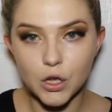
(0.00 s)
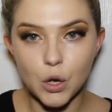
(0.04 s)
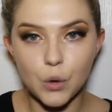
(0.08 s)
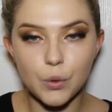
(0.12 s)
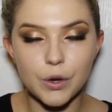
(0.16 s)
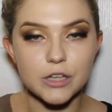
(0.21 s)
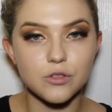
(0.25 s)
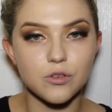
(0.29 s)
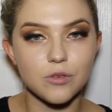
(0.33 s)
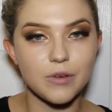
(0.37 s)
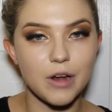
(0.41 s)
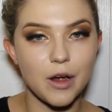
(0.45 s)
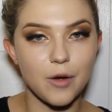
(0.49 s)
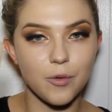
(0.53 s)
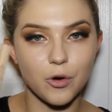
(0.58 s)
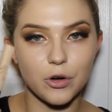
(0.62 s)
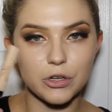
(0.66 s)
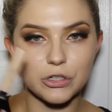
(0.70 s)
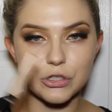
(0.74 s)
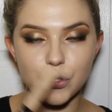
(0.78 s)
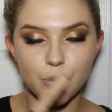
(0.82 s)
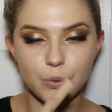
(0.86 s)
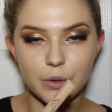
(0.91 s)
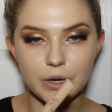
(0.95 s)
Okay, so now I'm
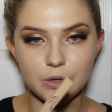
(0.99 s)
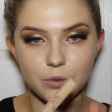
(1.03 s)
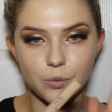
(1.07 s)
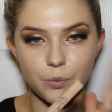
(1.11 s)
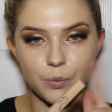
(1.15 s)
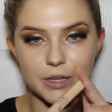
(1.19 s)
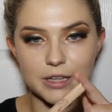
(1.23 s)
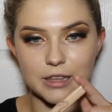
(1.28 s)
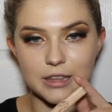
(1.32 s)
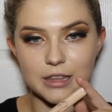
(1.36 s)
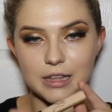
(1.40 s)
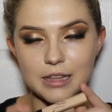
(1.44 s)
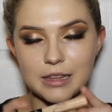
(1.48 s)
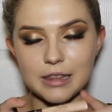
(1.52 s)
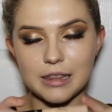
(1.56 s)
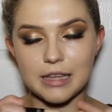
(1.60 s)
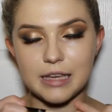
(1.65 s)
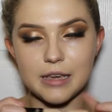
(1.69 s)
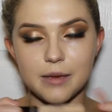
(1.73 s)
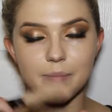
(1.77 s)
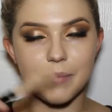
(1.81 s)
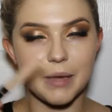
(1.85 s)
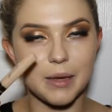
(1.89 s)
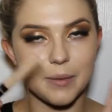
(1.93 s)
going to go in with
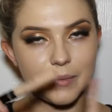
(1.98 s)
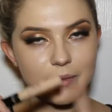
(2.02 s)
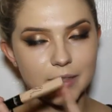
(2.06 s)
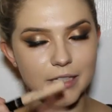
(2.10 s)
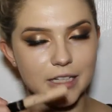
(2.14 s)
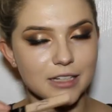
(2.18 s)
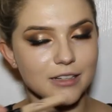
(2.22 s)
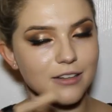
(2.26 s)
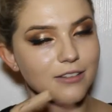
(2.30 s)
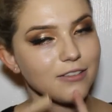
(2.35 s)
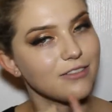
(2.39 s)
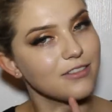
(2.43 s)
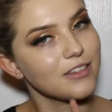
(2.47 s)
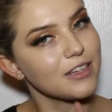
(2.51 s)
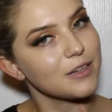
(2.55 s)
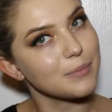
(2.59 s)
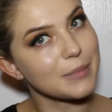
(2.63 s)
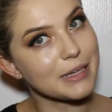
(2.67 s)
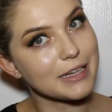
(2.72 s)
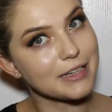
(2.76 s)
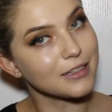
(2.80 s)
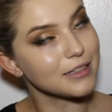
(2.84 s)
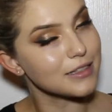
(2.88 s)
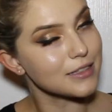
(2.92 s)
the Maybelline
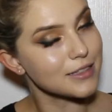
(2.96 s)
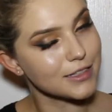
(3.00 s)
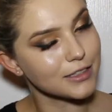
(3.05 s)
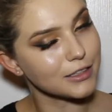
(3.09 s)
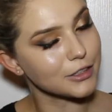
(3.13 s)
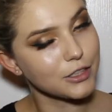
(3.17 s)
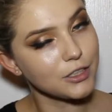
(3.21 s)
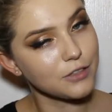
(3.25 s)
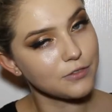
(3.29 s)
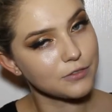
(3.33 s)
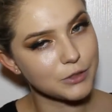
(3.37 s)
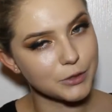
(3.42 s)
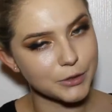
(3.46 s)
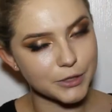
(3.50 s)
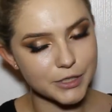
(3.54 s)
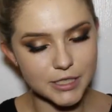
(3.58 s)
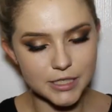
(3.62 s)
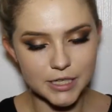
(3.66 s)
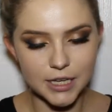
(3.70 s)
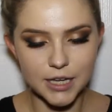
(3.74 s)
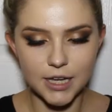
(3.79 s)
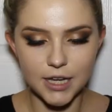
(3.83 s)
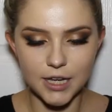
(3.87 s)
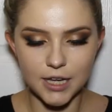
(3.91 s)
Fit Me Concealer, of
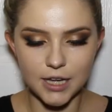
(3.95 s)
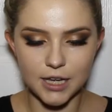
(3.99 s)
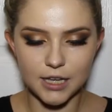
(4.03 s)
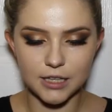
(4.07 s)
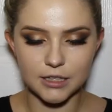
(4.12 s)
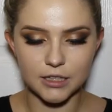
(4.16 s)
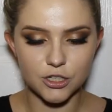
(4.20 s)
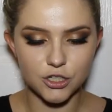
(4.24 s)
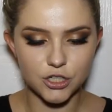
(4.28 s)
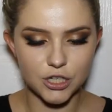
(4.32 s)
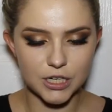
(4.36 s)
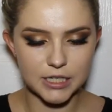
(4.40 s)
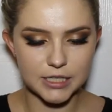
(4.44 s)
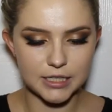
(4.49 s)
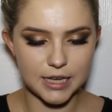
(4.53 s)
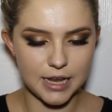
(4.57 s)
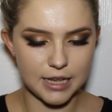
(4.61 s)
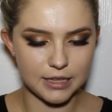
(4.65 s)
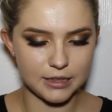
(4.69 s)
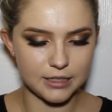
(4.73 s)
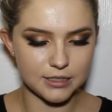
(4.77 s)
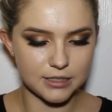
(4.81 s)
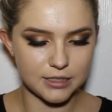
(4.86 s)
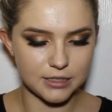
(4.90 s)
course, in the shade
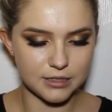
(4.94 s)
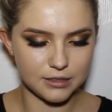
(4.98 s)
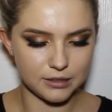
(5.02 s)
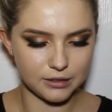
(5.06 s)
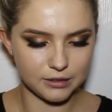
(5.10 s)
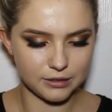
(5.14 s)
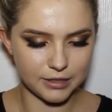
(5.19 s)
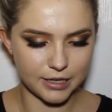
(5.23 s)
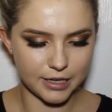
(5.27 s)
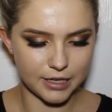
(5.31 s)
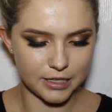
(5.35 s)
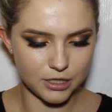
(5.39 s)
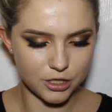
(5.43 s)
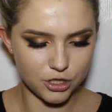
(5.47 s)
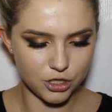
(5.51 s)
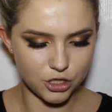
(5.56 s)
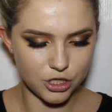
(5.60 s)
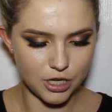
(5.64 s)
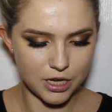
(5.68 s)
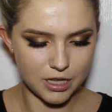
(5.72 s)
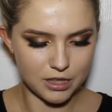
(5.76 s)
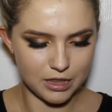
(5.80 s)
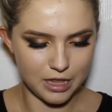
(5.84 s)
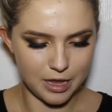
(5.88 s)
10. This is the lightest
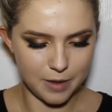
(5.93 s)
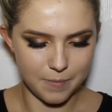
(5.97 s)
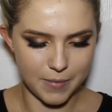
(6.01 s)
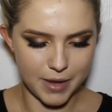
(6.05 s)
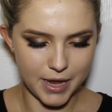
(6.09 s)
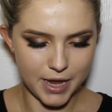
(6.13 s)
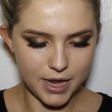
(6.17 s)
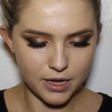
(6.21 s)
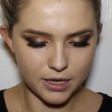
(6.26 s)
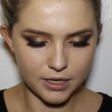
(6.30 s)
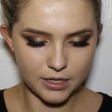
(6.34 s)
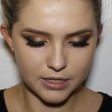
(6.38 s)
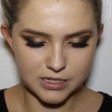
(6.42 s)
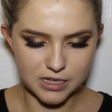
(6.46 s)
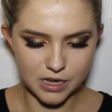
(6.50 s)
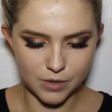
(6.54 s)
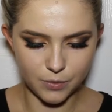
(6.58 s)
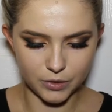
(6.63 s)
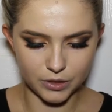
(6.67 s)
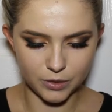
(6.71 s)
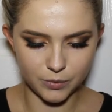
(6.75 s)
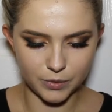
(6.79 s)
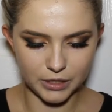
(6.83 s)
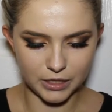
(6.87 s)
shade they make because I
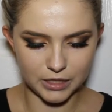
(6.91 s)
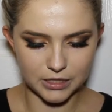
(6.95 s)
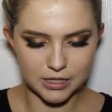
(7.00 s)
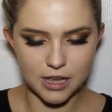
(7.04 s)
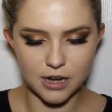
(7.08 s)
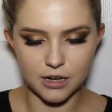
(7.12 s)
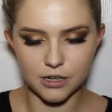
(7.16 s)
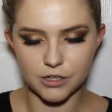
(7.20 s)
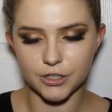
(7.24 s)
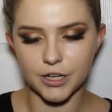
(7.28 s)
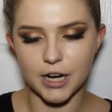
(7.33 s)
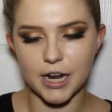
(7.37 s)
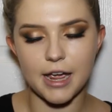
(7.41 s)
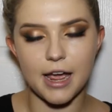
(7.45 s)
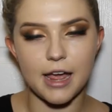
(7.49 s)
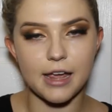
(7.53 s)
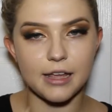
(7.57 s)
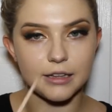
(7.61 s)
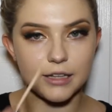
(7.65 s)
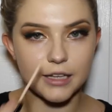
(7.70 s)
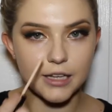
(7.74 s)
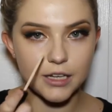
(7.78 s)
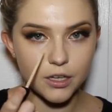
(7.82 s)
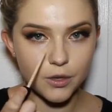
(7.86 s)
really want to get that under eye
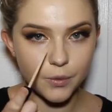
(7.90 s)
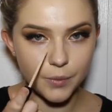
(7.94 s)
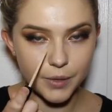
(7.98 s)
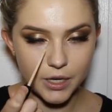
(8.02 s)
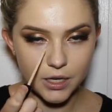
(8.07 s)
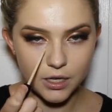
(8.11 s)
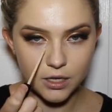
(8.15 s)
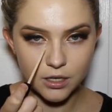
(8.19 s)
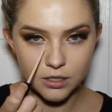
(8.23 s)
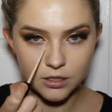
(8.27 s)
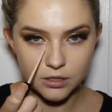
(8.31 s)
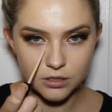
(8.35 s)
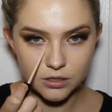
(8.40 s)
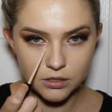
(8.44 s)
highlight going.